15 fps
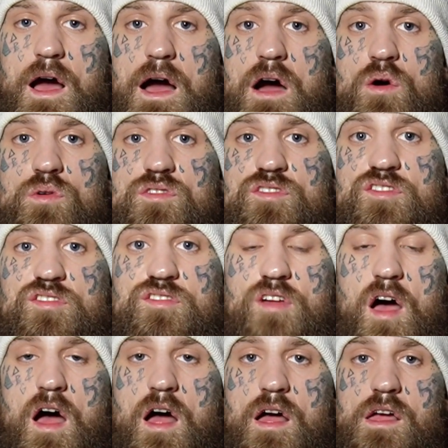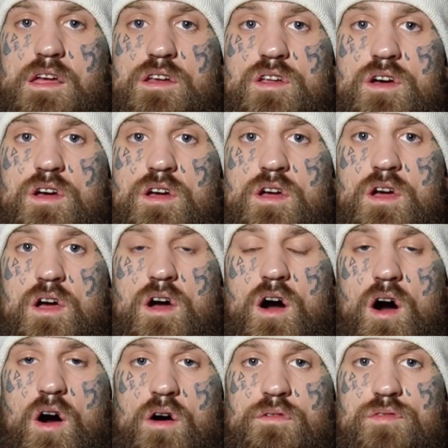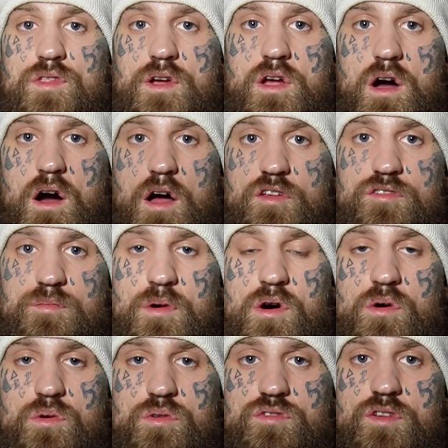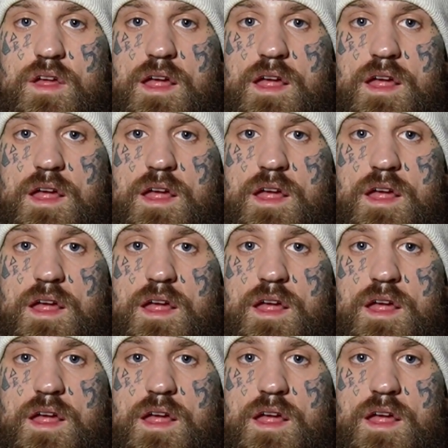outside of the cosmos.